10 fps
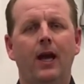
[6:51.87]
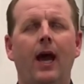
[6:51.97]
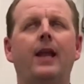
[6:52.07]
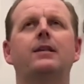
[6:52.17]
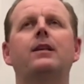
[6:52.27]

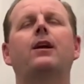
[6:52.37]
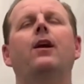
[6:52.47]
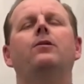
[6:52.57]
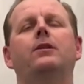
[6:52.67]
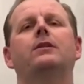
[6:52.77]
And I see
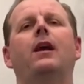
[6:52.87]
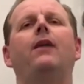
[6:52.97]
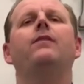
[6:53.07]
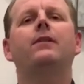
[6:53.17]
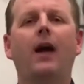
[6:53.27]
coaches
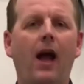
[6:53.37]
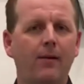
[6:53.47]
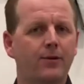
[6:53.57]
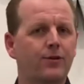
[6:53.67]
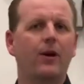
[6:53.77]
every
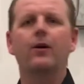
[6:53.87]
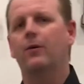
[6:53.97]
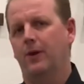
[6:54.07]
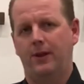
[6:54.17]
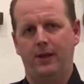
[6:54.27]
time
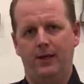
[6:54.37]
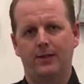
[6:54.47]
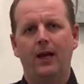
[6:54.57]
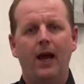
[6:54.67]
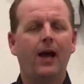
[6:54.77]
struggle with this.